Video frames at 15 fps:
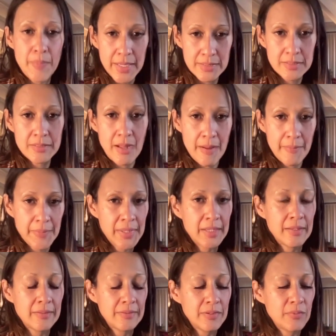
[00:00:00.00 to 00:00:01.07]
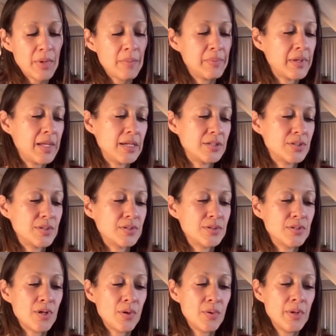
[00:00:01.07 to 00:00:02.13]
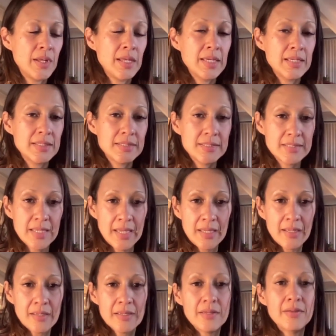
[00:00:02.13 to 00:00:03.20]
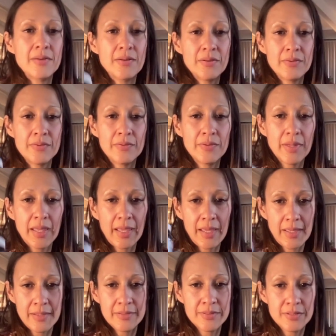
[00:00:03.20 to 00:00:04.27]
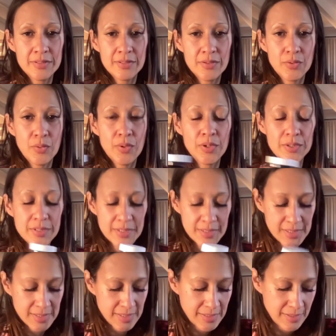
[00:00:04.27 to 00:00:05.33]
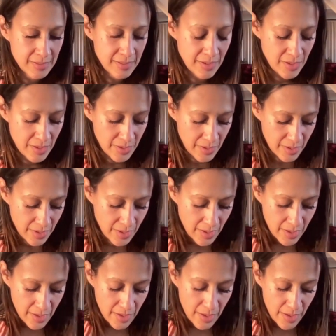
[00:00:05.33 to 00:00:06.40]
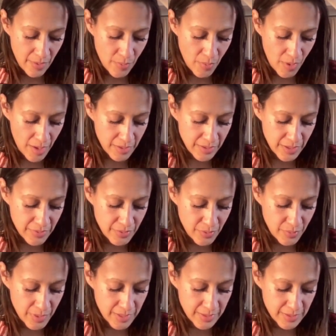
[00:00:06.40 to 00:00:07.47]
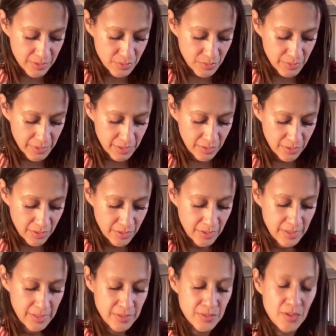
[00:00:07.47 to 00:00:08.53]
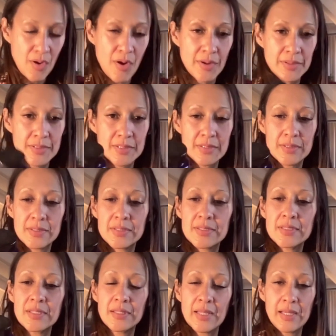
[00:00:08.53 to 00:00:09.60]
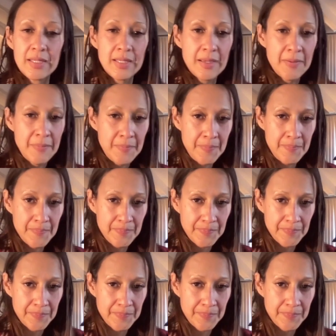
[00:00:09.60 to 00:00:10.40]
by stopping the replication. So zinc and quercetin. Another one that's really good is called selenium.